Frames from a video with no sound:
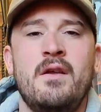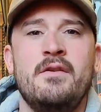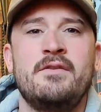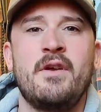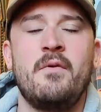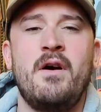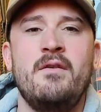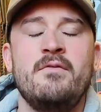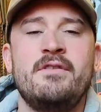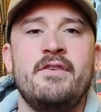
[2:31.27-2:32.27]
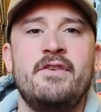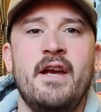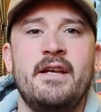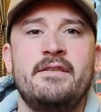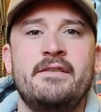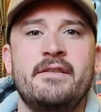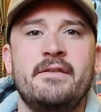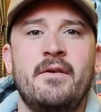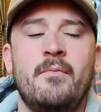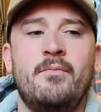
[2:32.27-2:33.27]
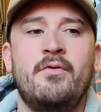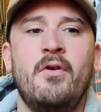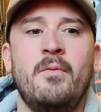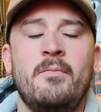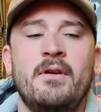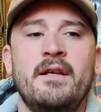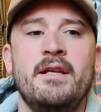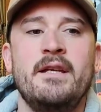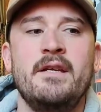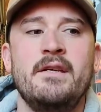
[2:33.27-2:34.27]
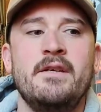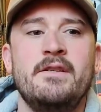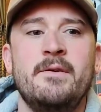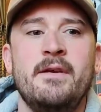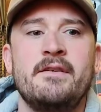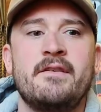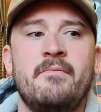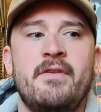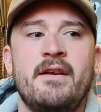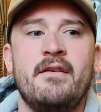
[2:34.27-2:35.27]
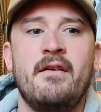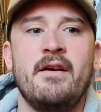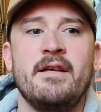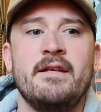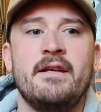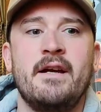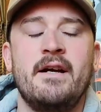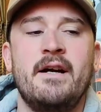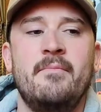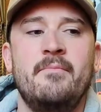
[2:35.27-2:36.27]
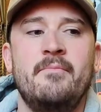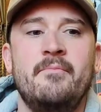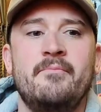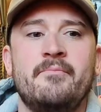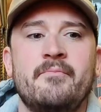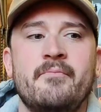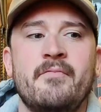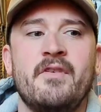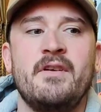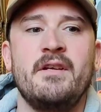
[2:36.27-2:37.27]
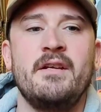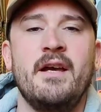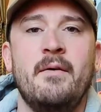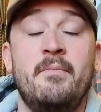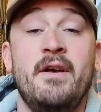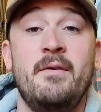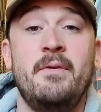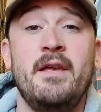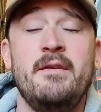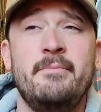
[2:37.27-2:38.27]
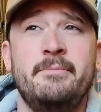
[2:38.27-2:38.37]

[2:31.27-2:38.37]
So I would suggest probably doing something like a burpee,